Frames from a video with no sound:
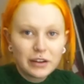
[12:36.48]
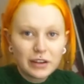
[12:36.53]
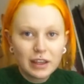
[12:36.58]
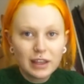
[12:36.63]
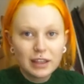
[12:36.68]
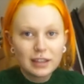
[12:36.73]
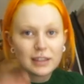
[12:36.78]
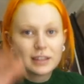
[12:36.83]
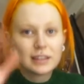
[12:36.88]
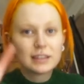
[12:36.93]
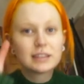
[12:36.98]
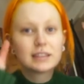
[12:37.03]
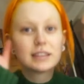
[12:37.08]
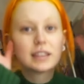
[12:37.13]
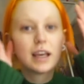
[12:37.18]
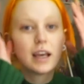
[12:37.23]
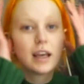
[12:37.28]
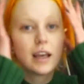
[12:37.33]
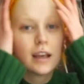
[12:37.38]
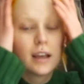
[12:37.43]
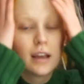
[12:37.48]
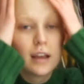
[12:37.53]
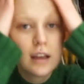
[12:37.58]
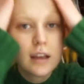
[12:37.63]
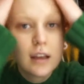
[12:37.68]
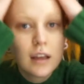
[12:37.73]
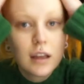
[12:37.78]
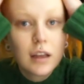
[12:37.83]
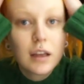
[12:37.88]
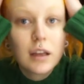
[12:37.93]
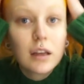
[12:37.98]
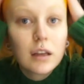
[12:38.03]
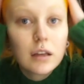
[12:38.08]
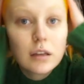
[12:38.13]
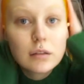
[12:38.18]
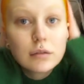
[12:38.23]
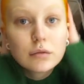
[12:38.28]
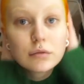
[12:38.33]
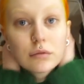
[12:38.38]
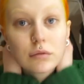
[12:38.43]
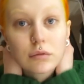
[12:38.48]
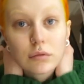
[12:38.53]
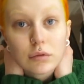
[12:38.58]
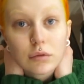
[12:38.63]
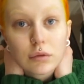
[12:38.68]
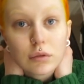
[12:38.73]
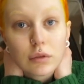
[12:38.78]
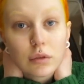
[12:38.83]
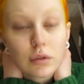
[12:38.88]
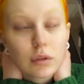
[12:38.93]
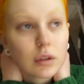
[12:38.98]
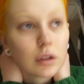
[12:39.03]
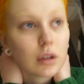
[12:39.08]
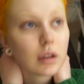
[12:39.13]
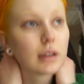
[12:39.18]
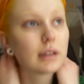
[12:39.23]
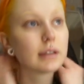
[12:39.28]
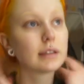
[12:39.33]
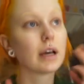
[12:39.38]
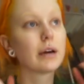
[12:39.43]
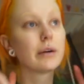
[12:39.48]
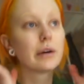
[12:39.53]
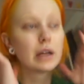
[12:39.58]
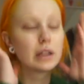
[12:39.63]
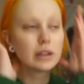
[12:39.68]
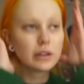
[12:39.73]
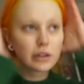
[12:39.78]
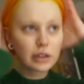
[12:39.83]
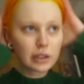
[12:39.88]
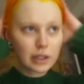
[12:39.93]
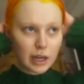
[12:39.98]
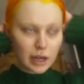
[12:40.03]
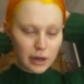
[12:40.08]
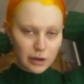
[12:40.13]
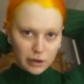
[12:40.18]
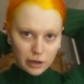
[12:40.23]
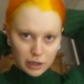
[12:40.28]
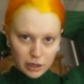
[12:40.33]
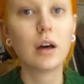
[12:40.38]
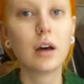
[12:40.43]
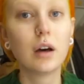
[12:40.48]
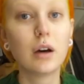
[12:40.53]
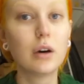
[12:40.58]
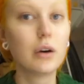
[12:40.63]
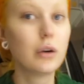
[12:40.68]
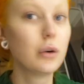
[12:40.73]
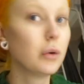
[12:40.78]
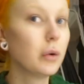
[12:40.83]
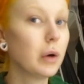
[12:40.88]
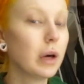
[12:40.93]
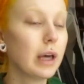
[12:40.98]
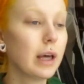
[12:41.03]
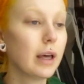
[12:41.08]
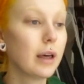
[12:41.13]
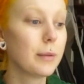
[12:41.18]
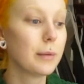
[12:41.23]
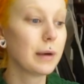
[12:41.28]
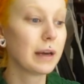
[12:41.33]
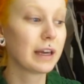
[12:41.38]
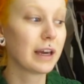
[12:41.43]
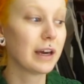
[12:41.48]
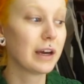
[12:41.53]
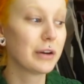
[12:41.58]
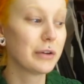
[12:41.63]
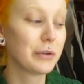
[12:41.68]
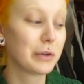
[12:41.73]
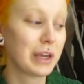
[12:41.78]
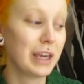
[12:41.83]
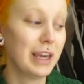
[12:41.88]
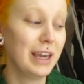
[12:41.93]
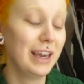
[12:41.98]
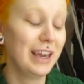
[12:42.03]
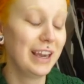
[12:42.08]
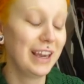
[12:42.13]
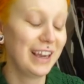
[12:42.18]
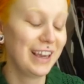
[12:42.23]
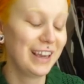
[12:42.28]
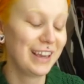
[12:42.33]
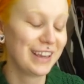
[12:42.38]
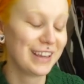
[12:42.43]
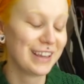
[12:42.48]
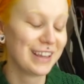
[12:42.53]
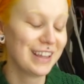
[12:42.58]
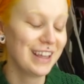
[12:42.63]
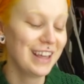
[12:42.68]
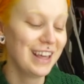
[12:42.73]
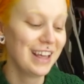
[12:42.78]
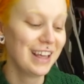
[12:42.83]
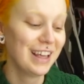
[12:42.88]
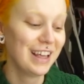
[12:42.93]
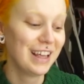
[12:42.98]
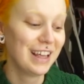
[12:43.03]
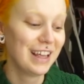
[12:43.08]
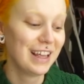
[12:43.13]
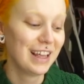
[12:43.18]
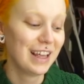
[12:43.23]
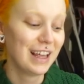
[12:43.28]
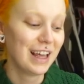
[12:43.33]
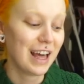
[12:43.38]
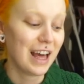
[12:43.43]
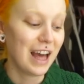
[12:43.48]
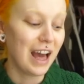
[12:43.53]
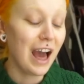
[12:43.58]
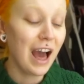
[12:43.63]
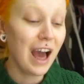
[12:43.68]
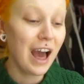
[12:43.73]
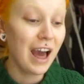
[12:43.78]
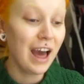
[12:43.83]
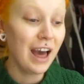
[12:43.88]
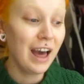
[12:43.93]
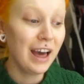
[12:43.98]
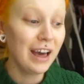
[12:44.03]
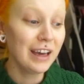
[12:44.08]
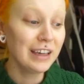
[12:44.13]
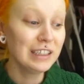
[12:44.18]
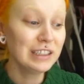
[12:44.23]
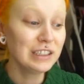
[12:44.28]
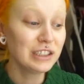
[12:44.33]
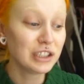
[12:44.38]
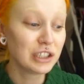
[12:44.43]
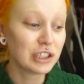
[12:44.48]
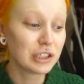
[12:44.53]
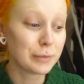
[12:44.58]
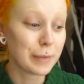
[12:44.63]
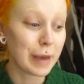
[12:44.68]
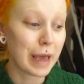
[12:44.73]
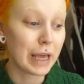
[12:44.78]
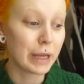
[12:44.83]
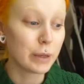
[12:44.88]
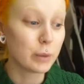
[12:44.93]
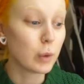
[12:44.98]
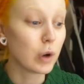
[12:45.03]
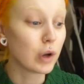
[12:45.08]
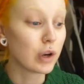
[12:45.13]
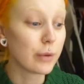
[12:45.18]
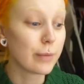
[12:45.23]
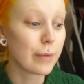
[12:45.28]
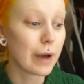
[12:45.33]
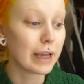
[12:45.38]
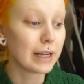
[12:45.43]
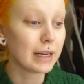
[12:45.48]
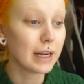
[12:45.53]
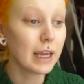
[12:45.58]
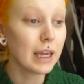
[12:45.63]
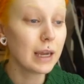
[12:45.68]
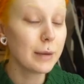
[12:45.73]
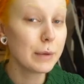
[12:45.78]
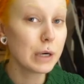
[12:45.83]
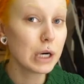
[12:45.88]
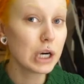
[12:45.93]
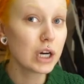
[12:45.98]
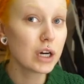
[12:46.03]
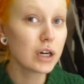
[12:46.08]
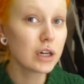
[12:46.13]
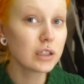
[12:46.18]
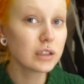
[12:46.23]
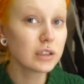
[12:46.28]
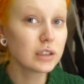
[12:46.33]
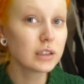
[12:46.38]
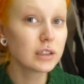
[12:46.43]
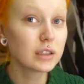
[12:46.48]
Okay, this is how I look now. Oh my god, okay. I just met one of my neighbors.